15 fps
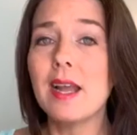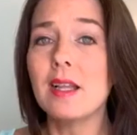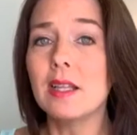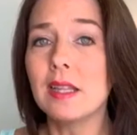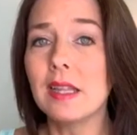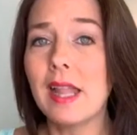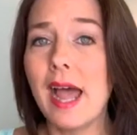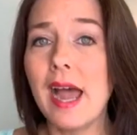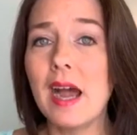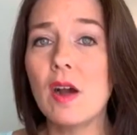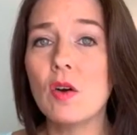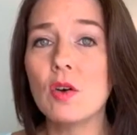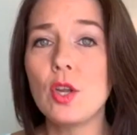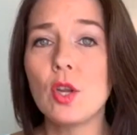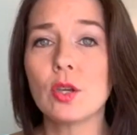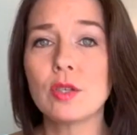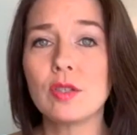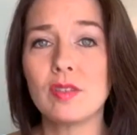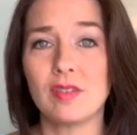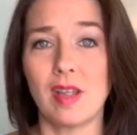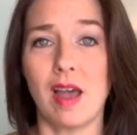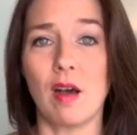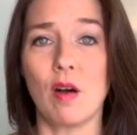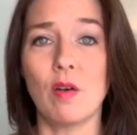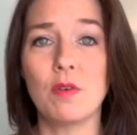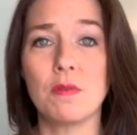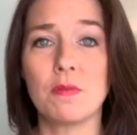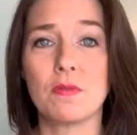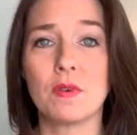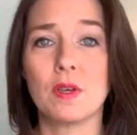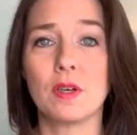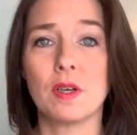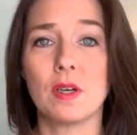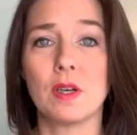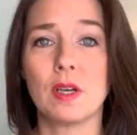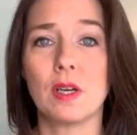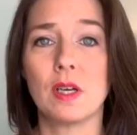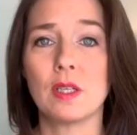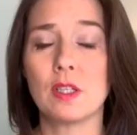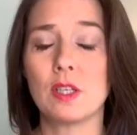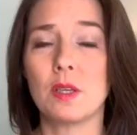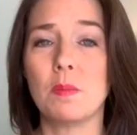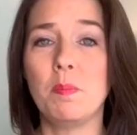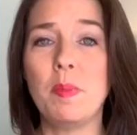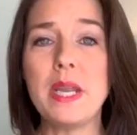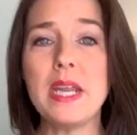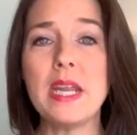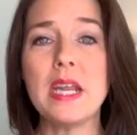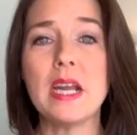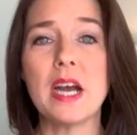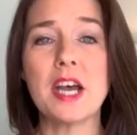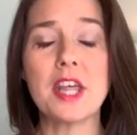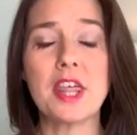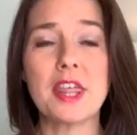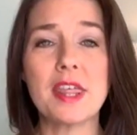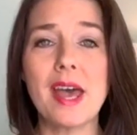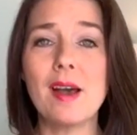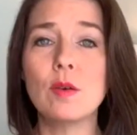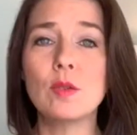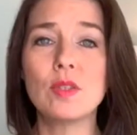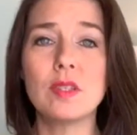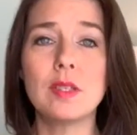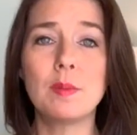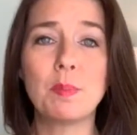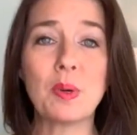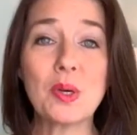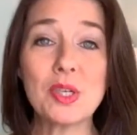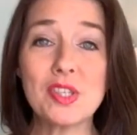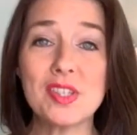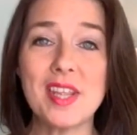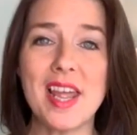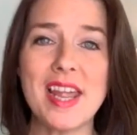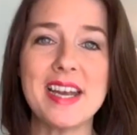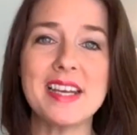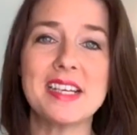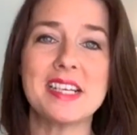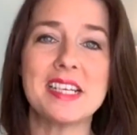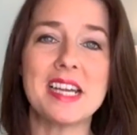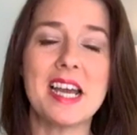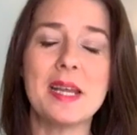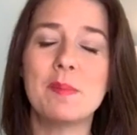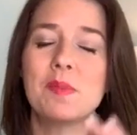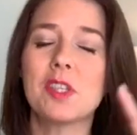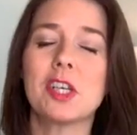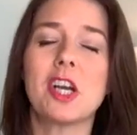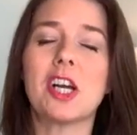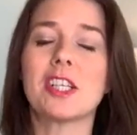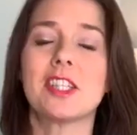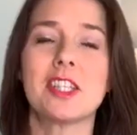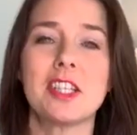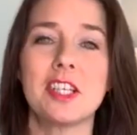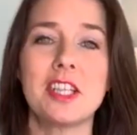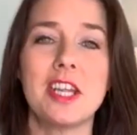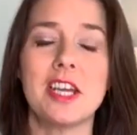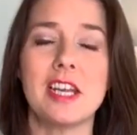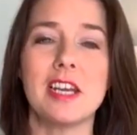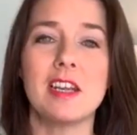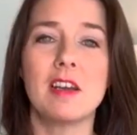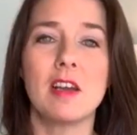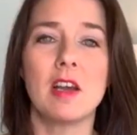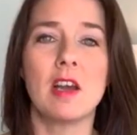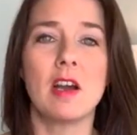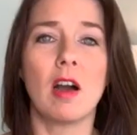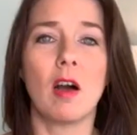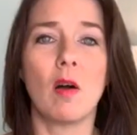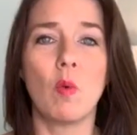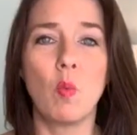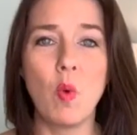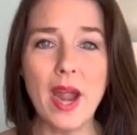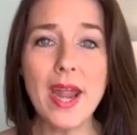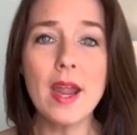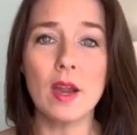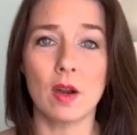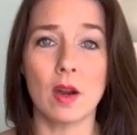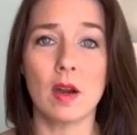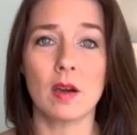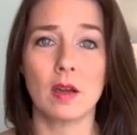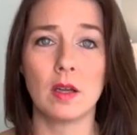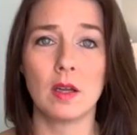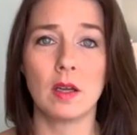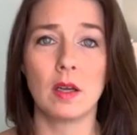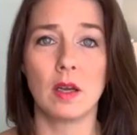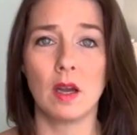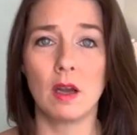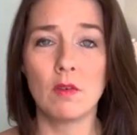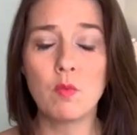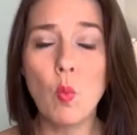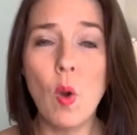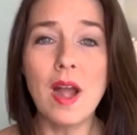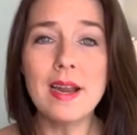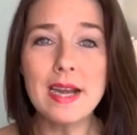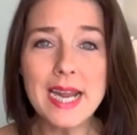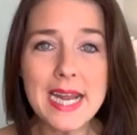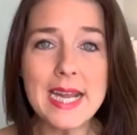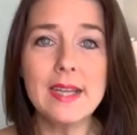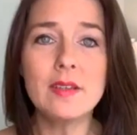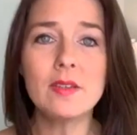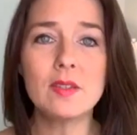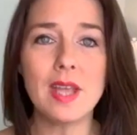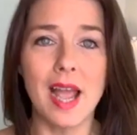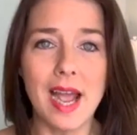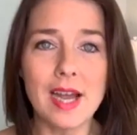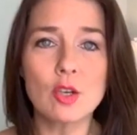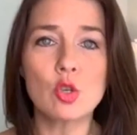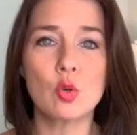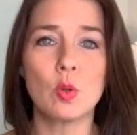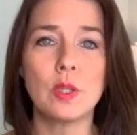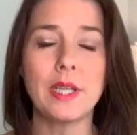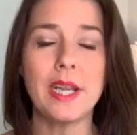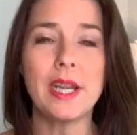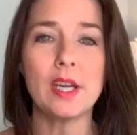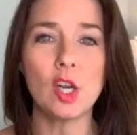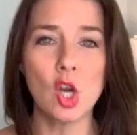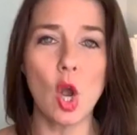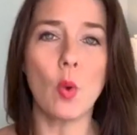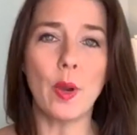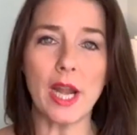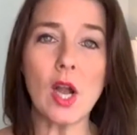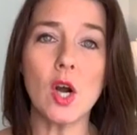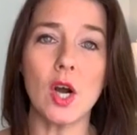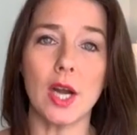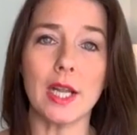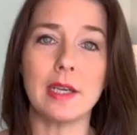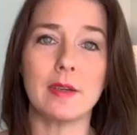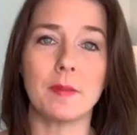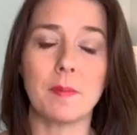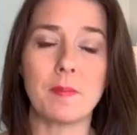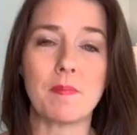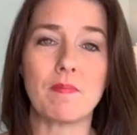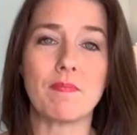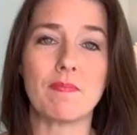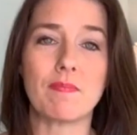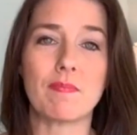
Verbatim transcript: got to allow yourself to be a thousand percent times a godzillion aware of what is actually going on.